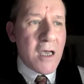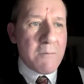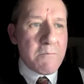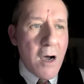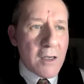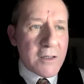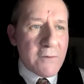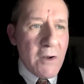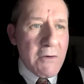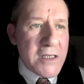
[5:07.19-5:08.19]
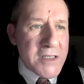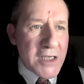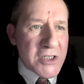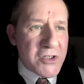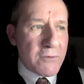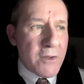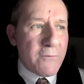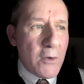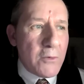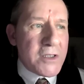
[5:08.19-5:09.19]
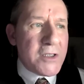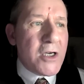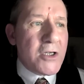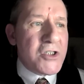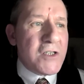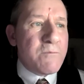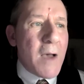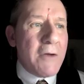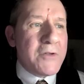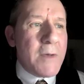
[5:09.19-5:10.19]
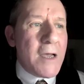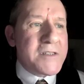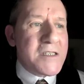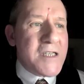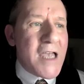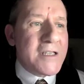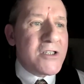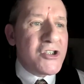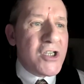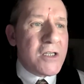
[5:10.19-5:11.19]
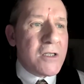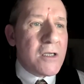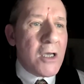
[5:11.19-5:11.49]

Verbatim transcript: and marked the very texture of the folded kerchief bound about its head and chin,